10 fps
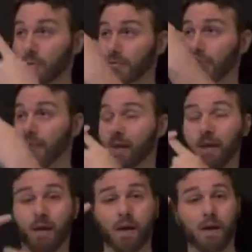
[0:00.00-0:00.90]

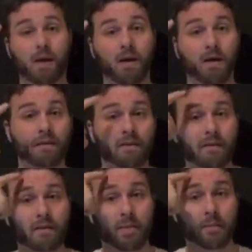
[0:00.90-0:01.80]
content,
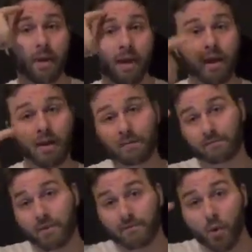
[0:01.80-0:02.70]
emotionally stable as
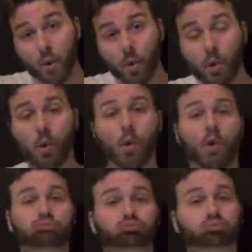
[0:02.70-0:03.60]
individuals, and at the same
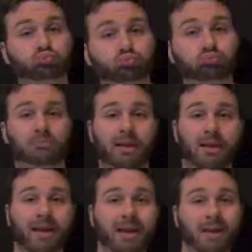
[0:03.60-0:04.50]
time to be kind
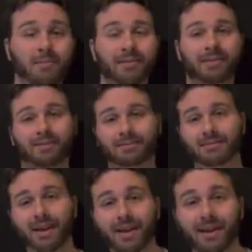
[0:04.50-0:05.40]
and thoughtful
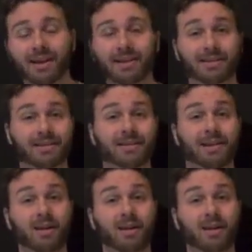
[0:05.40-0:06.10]
and considerate